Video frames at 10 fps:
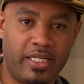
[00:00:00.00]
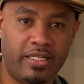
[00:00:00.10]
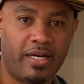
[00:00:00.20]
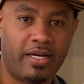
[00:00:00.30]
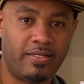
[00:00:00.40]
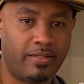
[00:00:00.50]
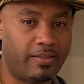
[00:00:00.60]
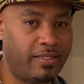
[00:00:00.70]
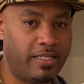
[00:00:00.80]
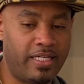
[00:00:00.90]
he took
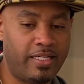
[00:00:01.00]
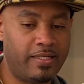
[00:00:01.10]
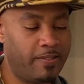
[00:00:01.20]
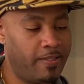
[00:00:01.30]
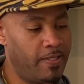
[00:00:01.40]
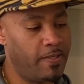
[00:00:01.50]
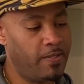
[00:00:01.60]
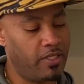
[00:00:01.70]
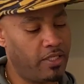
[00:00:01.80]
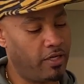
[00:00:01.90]
the knee.
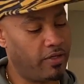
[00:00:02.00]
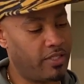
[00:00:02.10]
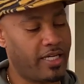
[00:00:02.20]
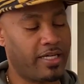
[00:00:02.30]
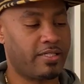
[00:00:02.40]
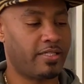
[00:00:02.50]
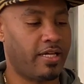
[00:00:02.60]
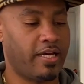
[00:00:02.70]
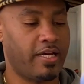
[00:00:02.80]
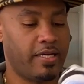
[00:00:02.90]
It takes
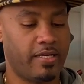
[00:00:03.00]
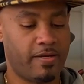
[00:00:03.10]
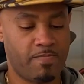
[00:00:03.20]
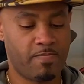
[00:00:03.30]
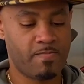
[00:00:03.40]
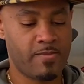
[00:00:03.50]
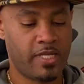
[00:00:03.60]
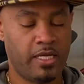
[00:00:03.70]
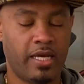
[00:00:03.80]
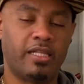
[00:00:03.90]
a
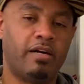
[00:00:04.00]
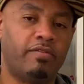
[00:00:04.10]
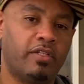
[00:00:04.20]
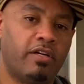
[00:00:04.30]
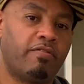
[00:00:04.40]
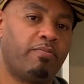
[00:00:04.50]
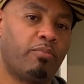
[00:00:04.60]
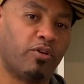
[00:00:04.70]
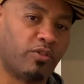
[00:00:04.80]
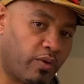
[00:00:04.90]
level of
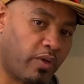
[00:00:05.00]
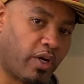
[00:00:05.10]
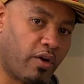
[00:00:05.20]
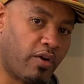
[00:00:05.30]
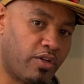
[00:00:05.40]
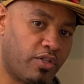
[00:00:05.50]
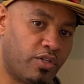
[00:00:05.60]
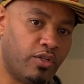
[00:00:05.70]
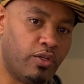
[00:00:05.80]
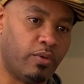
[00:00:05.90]
personal courage
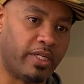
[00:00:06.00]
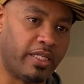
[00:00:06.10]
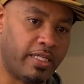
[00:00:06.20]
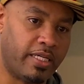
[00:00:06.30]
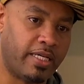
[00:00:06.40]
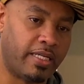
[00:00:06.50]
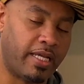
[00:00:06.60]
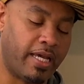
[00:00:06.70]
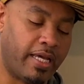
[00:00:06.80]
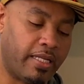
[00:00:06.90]
to do what he did,
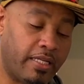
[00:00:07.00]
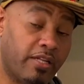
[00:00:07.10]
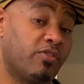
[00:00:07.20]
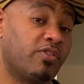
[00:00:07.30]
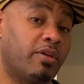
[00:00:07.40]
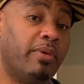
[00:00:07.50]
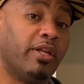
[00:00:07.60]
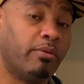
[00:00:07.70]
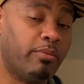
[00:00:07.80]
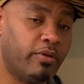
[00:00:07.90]
and it is
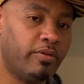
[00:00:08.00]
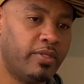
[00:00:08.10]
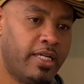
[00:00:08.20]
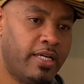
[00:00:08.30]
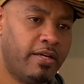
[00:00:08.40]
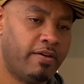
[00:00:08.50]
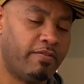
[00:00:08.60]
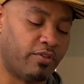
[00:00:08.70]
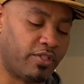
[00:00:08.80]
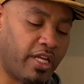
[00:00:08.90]
commendable
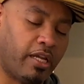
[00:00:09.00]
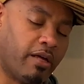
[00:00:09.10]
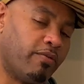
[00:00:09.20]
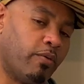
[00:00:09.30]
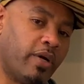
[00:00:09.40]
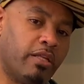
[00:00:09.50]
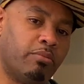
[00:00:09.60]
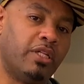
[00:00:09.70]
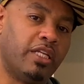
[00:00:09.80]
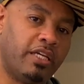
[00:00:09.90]
for standing up for what he
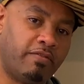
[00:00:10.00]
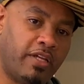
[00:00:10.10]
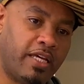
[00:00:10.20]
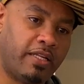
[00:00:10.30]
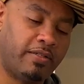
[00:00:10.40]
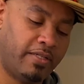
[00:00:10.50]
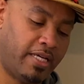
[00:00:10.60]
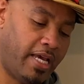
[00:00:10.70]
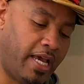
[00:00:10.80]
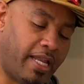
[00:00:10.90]
believed in.
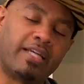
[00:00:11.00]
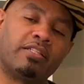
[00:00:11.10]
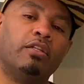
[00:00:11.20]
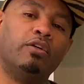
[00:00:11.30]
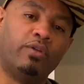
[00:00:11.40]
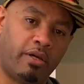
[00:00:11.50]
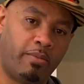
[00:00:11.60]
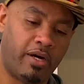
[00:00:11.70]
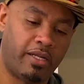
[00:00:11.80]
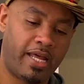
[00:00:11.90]
And I salute him
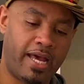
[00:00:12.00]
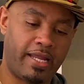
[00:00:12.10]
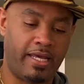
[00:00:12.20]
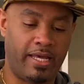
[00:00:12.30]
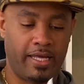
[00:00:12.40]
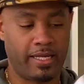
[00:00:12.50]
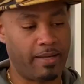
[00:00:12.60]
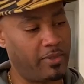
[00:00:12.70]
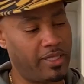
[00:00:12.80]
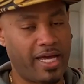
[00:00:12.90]
on that, and
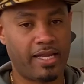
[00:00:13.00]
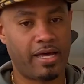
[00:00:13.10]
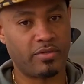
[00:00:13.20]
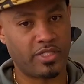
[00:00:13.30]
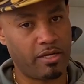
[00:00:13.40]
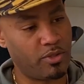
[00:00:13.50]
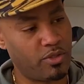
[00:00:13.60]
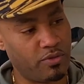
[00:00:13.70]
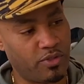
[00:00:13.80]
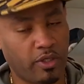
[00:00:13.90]
I'm glad I was able
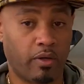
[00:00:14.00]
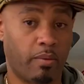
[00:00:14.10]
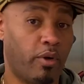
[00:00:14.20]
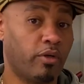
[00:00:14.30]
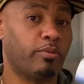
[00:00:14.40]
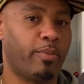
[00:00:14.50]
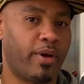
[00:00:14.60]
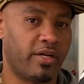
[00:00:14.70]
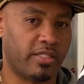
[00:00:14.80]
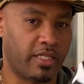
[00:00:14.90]
to secure multiple
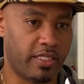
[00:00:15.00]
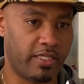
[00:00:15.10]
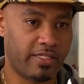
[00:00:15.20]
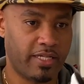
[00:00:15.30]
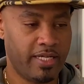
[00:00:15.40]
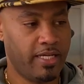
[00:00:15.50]
pairs of these